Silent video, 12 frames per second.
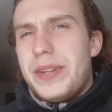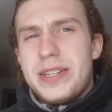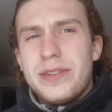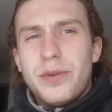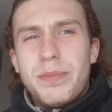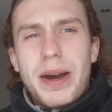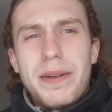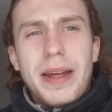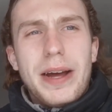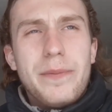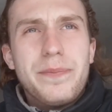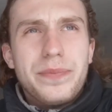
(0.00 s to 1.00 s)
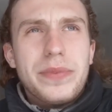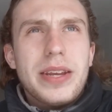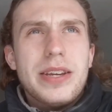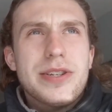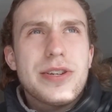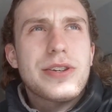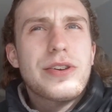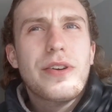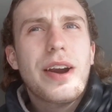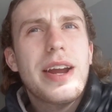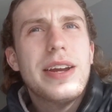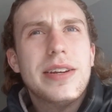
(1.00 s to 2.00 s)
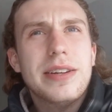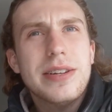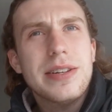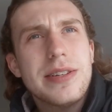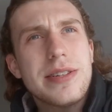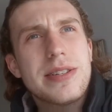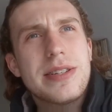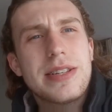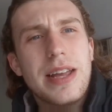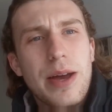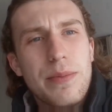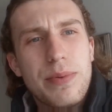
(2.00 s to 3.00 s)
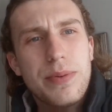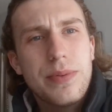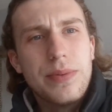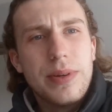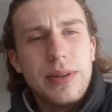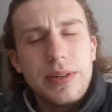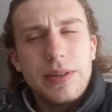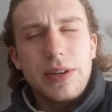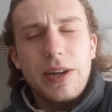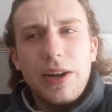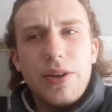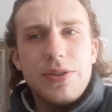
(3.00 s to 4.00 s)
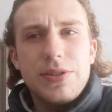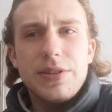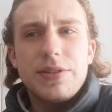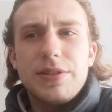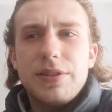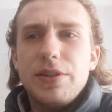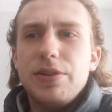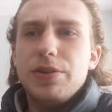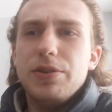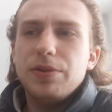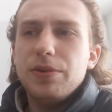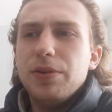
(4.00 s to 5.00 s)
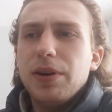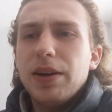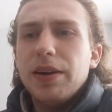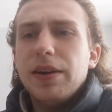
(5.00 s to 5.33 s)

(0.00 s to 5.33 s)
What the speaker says: it's not about that. It's just creating a step closer to